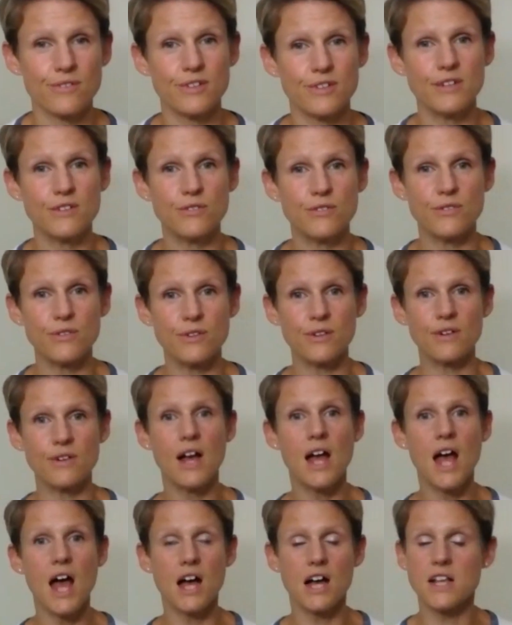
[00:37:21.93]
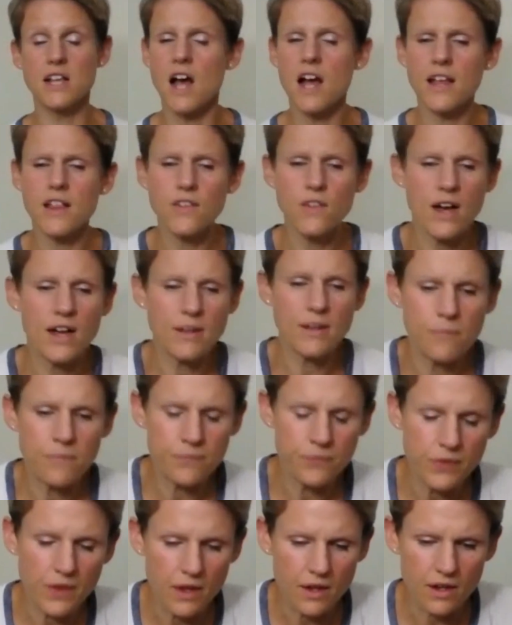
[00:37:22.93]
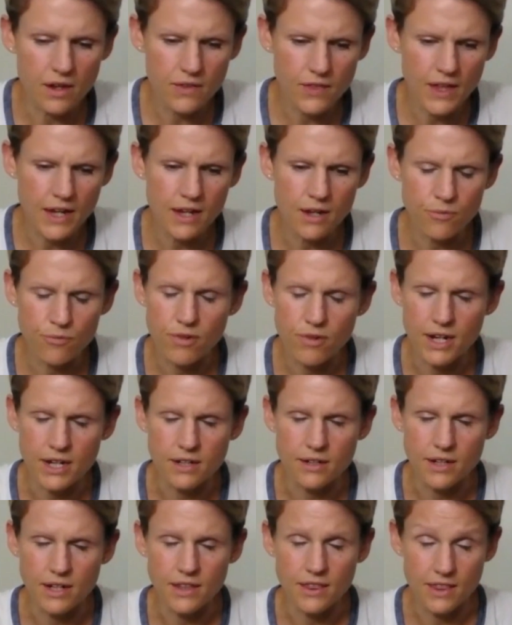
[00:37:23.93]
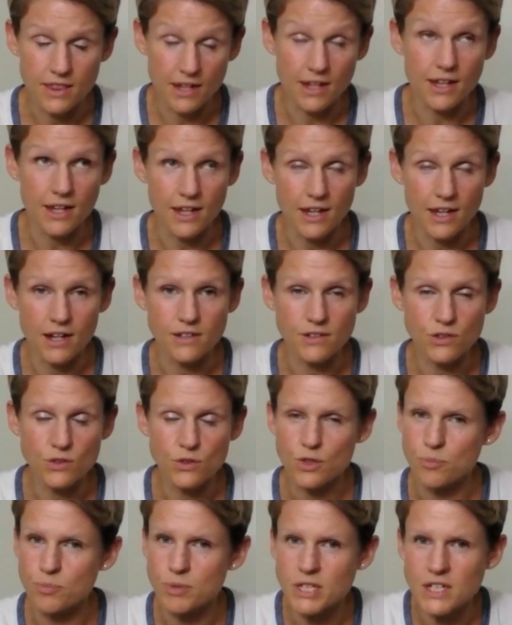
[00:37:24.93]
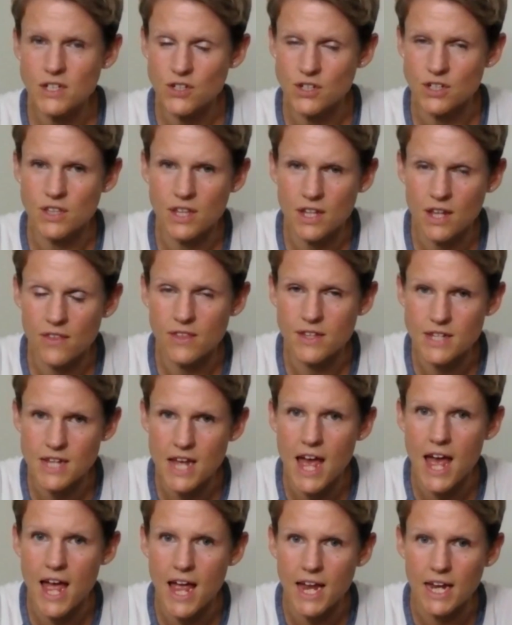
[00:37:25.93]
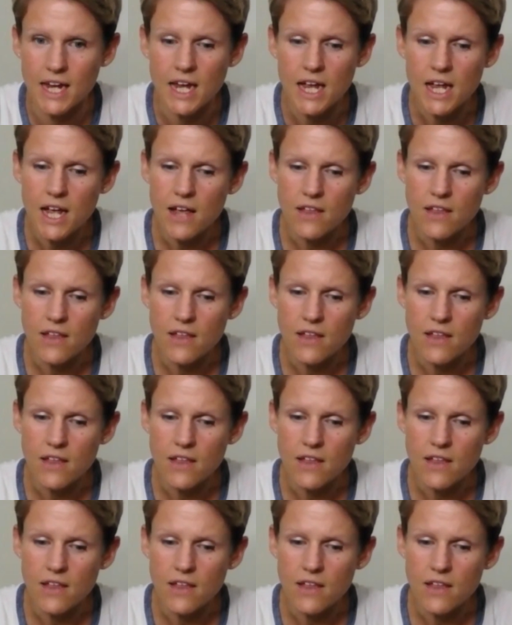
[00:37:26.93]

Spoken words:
I think I'm right in thinking, I saw a petition the other day,